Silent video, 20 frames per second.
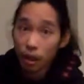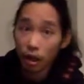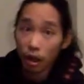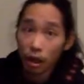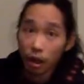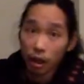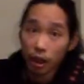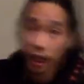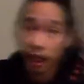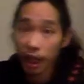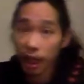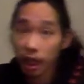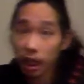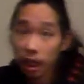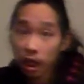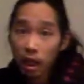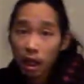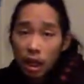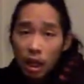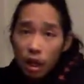guard here,
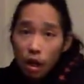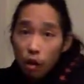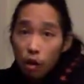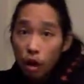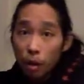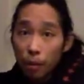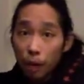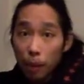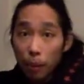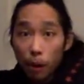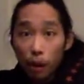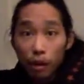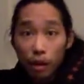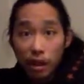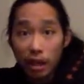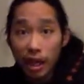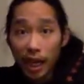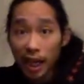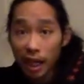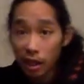where my
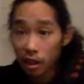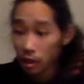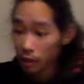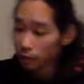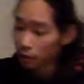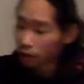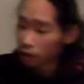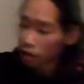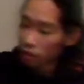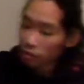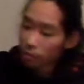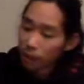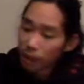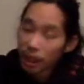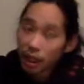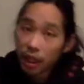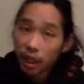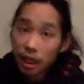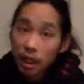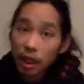opponent's leg is in front of me.
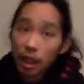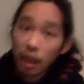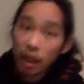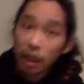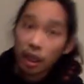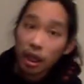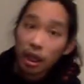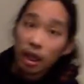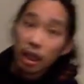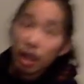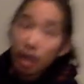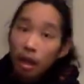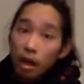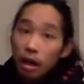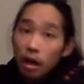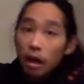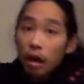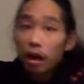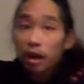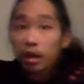
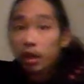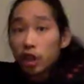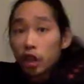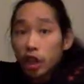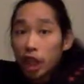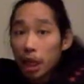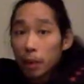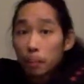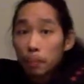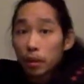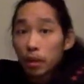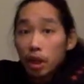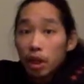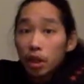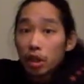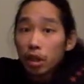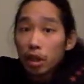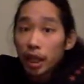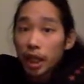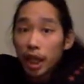Same
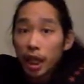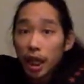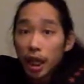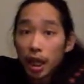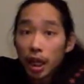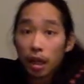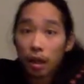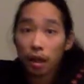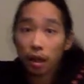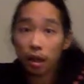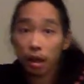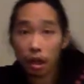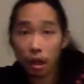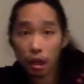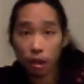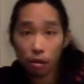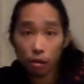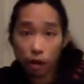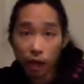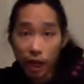position here,
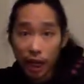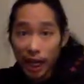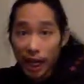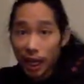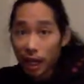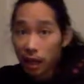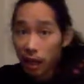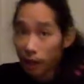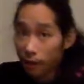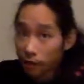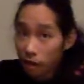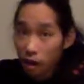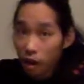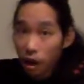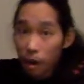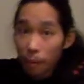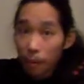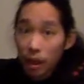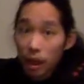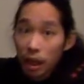right leg, left
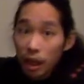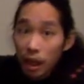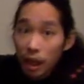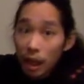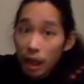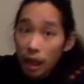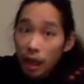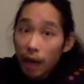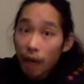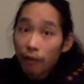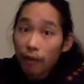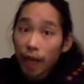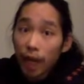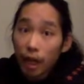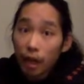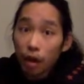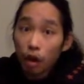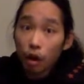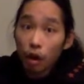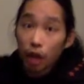arm, left
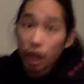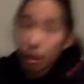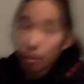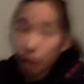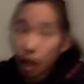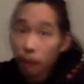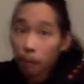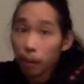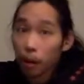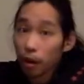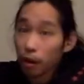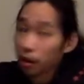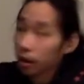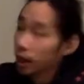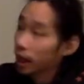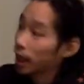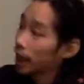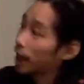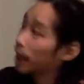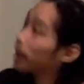leg hooking my opponent
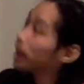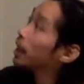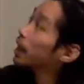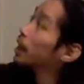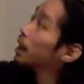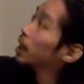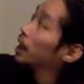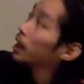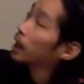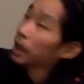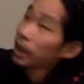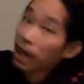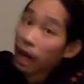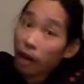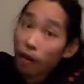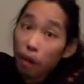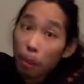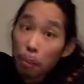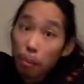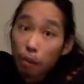here.
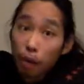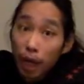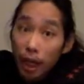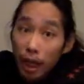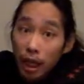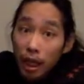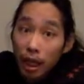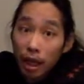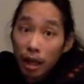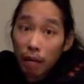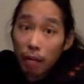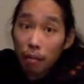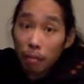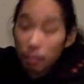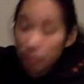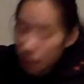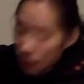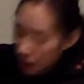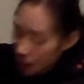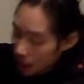Now I bring
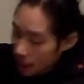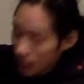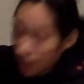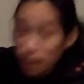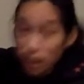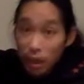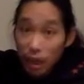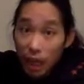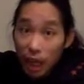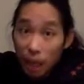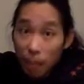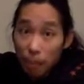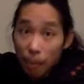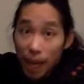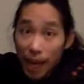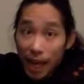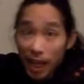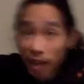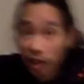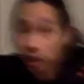this leg
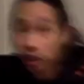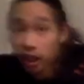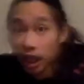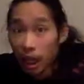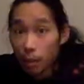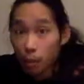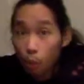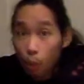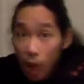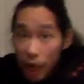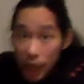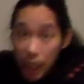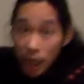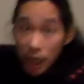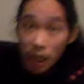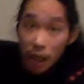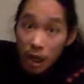back in the same way,